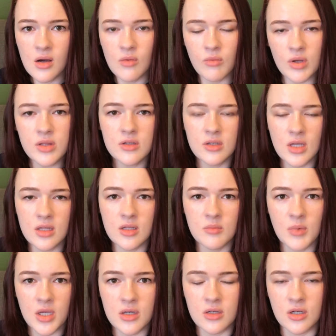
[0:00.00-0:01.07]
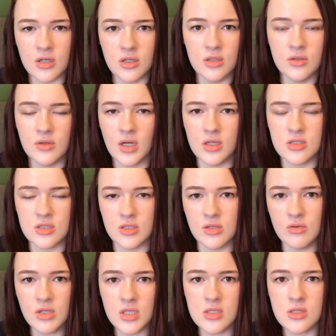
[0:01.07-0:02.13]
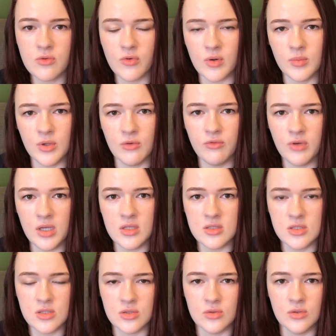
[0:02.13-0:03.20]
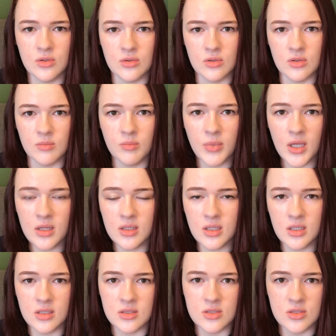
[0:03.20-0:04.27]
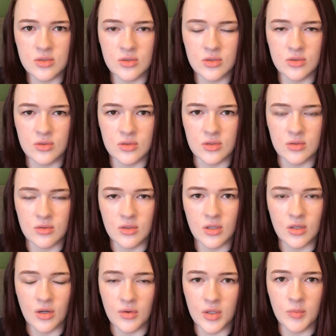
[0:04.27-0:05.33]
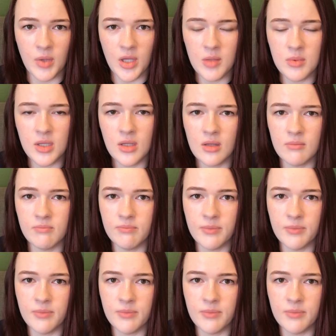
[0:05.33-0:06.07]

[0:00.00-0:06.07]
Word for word: Whether or not that microcurrent could actually reach from your face to your belly and to your growing baby,